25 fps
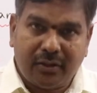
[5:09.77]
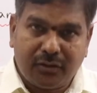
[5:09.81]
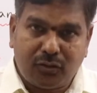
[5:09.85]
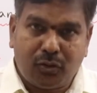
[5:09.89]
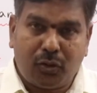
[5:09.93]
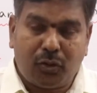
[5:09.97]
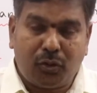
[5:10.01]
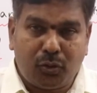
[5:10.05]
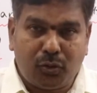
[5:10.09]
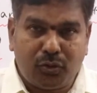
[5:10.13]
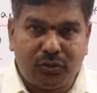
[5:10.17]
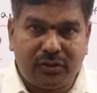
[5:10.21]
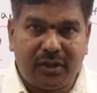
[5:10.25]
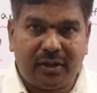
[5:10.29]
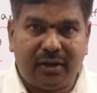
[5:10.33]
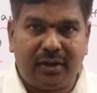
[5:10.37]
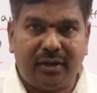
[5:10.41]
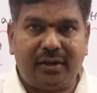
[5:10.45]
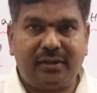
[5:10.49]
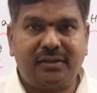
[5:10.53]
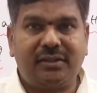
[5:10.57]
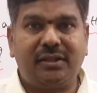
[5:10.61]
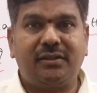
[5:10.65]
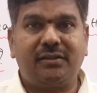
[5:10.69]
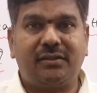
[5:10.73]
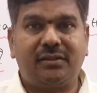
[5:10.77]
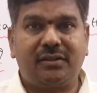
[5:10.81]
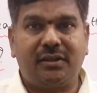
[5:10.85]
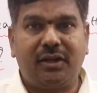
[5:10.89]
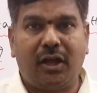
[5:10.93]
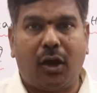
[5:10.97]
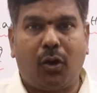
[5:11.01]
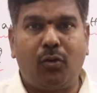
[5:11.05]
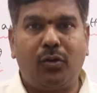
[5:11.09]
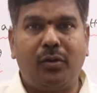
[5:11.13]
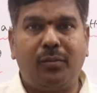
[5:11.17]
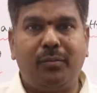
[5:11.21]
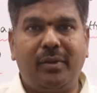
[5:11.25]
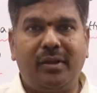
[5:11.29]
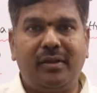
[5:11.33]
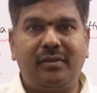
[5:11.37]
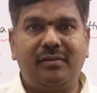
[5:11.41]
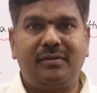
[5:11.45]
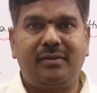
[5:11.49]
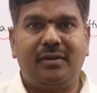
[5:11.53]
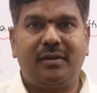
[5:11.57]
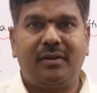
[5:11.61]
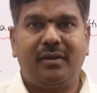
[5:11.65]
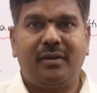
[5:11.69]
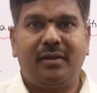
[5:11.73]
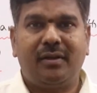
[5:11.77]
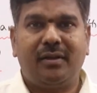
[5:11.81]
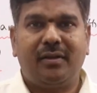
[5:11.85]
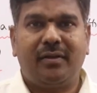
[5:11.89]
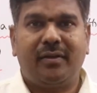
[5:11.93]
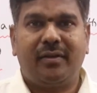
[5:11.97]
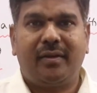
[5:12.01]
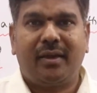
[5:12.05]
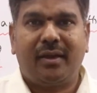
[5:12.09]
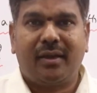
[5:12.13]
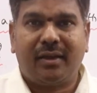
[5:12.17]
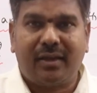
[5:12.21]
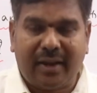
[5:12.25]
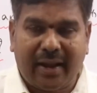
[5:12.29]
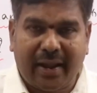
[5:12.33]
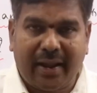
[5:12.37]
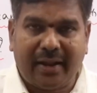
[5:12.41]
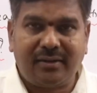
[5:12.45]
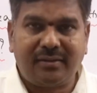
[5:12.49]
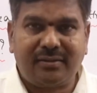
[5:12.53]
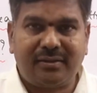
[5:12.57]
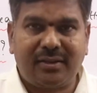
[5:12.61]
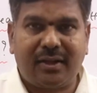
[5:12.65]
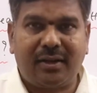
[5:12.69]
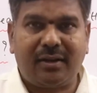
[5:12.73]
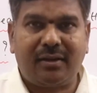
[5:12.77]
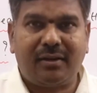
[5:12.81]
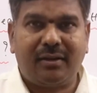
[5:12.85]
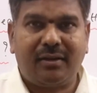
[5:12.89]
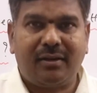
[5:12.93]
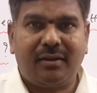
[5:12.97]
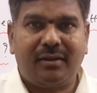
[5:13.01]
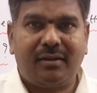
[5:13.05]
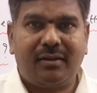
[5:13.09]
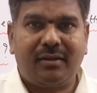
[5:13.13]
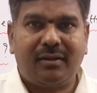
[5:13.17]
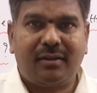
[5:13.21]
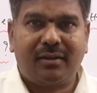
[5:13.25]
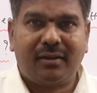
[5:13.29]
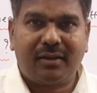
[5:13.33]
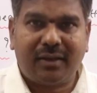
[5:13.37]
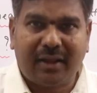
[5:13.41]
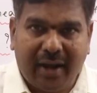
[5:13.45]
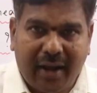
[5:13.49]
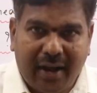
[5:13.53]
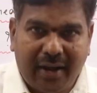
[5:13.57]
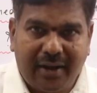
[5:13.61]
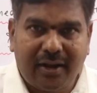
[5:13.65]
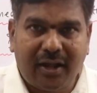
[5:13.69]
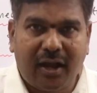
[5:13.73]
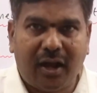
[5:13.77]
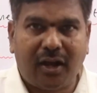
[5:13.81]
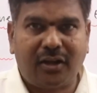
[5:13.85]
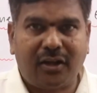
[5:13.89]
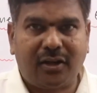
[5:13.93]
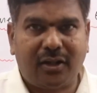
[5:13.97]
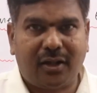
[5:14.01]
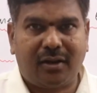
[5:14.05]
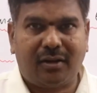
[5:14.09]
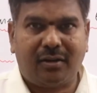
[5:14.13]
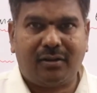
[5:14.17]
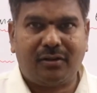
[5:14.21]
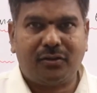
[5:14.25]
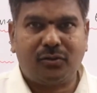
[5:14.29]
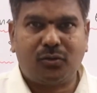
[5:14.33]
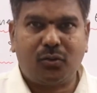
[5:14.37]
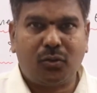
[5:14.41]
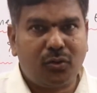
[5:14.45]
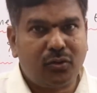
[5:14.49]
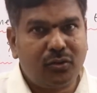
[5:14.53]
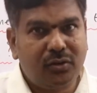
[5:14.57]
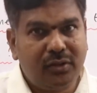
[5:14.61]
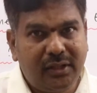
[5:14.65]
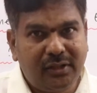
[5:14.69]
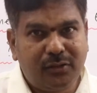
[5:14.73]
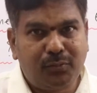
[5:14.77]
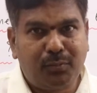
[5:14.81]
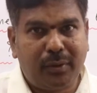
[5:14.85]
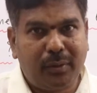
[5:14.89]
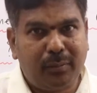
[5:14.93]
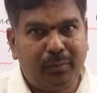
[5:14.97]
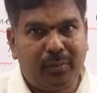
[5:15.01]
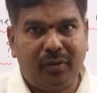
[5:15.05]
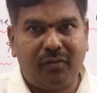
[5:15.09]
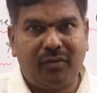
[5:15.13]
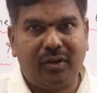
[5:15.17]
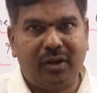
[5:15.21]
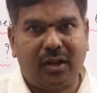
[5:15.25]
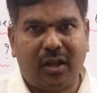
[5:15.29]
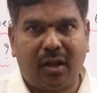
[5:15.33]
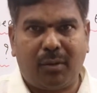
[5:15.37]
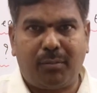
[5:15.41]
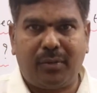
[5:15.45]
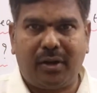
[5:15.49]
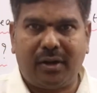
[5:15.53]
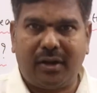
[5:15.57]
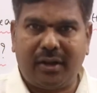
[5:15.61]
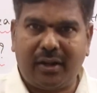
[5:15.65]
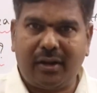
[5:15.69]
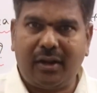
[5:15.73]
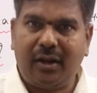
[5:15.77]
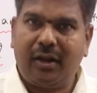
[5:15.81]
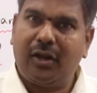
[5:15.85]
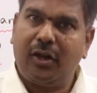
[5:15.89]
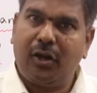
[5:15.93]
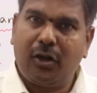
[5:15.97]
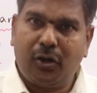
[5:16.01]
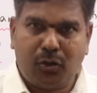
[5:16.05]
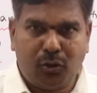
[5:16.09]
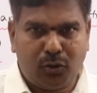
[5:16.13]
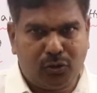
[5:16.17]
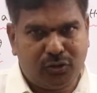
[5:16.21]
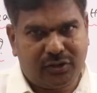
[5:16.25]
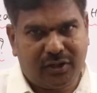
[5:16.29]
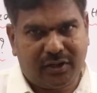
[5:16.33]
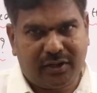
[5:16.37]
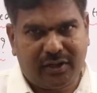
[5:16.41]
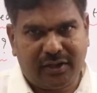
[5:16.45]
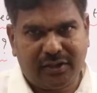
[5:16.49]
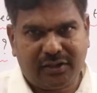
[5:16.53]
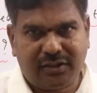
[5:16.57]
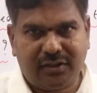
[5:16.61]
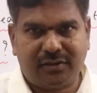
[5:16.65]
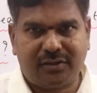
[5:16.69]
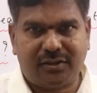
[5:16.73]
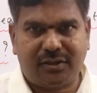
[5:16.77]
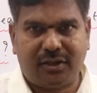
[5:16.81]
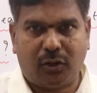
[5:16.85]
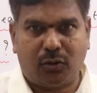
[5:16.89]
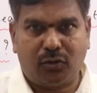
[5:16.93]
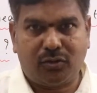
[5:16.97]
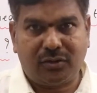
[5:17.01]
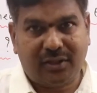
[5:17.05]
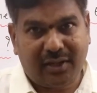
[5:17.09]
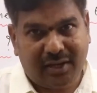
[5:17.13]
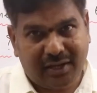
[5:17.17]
So two generations down means grandson, granddaughter, so these people will come under two generations down.